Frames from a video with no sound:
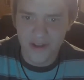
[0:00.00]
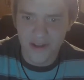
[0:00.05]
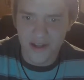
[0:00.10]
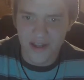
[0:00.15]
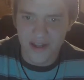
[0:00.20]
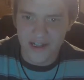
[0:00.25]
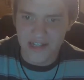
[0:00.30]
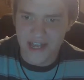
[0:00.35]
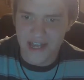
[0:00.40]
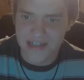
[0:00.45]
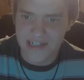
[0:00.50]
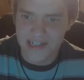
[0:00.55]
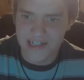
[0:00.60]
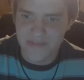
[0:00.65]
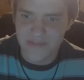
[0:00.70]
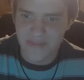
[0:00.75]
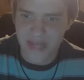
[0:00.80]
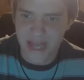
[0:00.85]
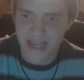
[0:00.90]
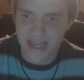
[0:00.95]
He takes
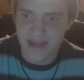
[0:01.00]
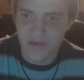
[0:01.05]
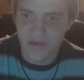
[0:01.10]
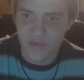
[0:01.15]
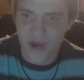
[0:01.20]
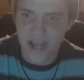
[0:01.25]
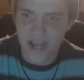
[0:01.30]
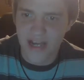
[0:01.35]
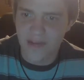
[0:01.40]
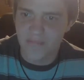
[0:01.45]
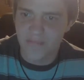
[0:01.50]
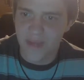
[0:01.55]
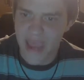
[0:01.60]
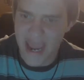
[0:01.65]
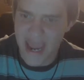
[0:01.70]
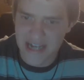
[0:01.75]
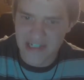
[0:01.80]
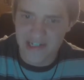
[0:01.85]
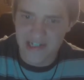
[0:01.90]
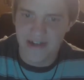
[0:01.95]
his black and white and
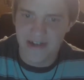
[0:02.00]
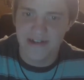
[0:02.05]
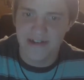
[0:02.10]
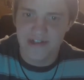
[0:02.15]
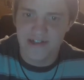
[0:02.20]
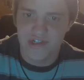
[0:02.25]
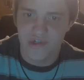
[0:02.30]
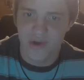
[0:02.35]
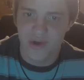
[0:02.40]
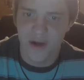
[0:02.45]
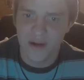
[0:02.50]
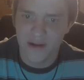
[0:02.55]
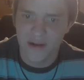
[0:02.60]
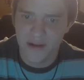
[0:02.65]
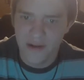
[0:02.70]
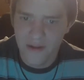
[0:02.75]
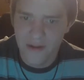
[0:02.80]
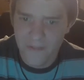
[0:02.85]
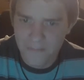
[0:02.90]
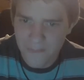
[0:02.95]
packs it in his truck.
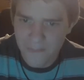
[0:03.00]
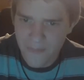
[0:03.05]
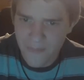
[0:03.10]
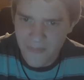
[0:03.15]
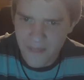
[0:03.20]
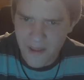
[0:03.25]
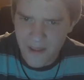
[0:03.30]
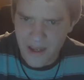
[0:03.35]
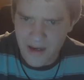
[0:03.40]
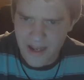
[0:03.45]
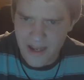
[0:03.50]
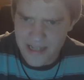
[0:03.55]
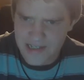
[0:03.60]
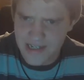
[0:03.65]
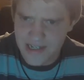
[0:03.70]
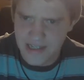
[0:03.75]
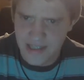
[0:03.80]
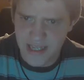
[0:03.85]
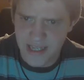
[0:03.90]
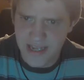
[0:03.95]
And as
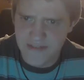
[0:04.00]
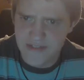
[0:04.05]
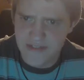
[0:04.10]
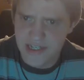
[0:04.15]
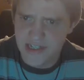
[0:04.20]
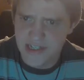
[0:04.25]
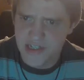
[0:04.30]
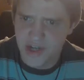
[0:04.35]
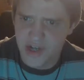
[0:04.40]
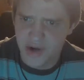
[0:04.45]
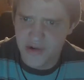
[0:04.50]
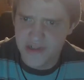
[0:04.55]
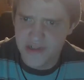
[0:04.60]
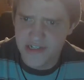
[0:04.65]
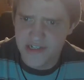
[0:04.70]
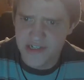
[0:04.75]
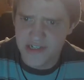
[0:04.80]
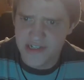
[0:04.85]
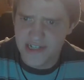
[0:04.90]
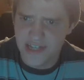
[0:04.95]
he leaves, he turns
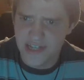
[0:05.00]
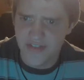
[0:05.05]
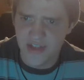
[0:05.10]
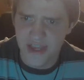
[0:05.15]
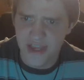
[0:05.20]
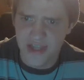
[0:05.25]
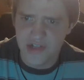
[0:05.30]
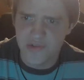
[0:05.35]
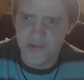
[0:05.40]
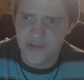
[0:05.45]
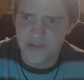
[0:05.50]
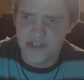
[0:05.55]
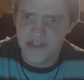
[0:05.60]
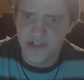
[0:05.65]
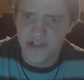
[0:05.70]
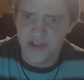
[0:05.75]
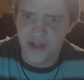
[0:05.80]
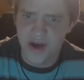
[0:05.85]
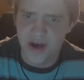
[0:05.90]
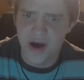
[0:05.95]
to see the entrance
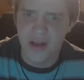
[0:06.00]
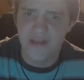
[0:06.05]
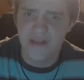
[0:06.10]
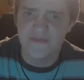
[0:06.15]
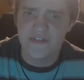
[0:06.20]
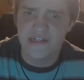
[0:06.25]
to the Hall of